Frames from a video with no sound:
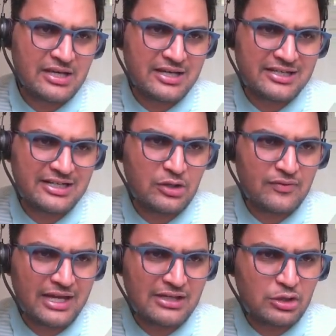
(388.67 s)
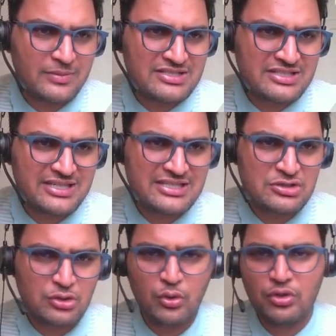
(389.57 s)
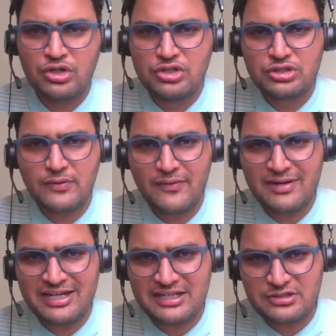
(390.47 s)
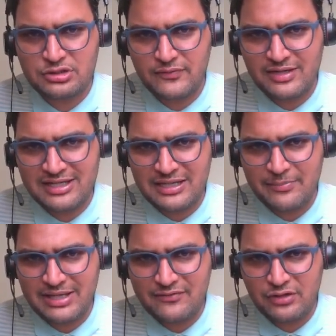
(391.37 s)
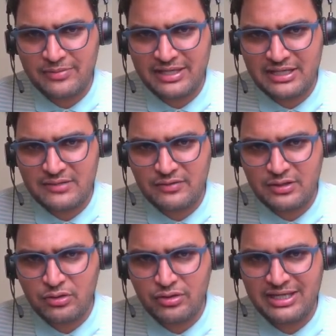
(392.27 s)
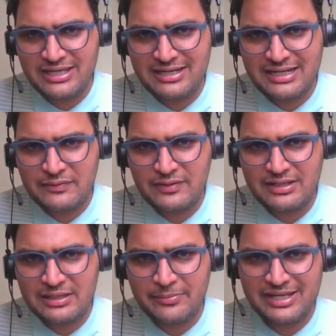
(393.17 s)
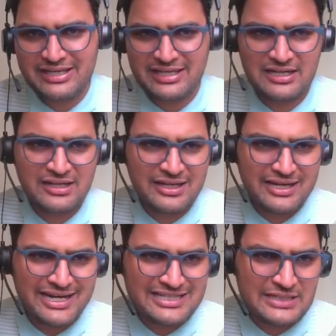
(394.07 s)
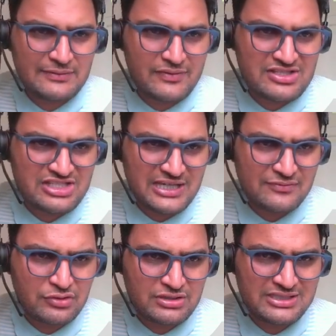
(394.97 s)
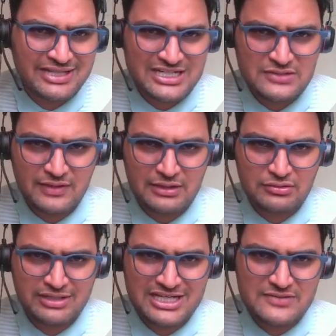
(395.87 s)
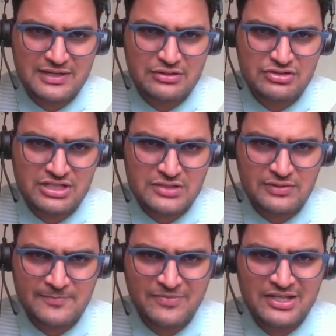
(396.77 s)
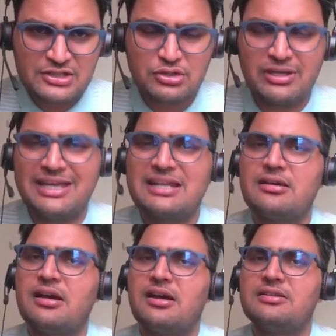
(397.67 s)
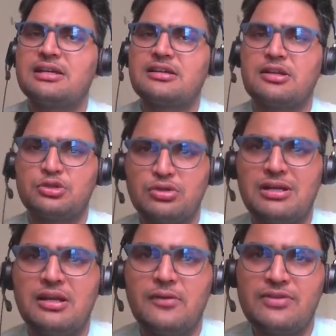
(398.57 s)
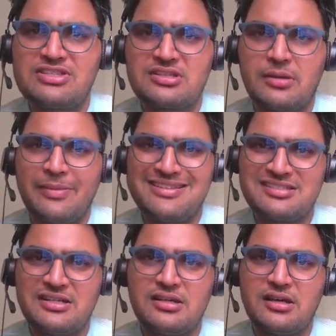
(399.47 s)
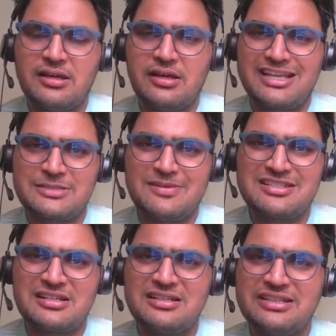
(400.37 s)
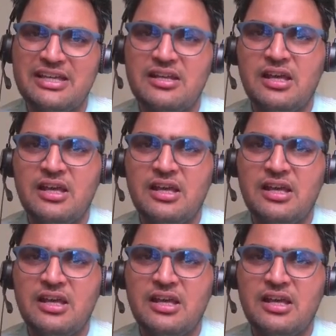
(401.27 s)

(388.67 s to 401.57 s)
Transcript: grid of I comma j is O, so we will return. So we will come back from here, we go here and we will come back here, and then we will check for the next value. Next value is this one. So here the rule which mentioned explicitly there,